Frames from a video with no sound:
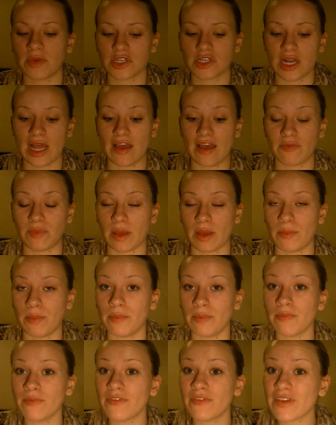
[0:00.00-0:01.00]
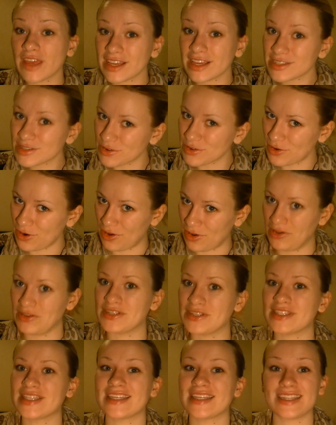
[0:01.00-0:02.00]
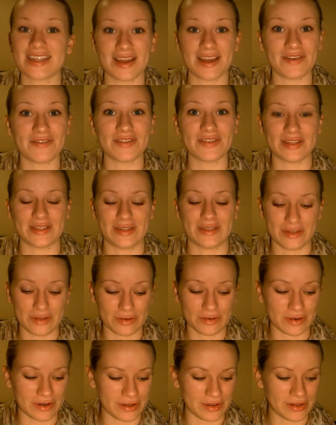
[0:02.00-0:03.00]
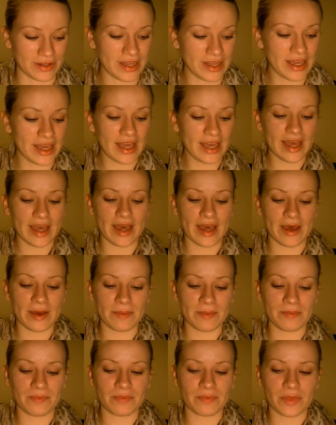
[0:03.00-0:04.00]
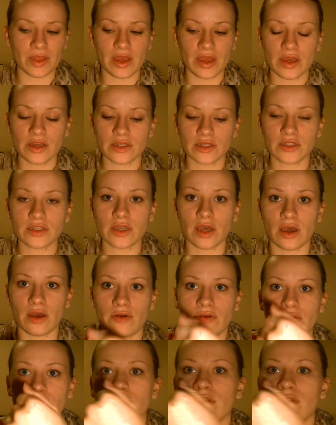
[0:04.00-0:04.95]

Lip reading: much left, but fingers crossed there's enough for this tutorial. So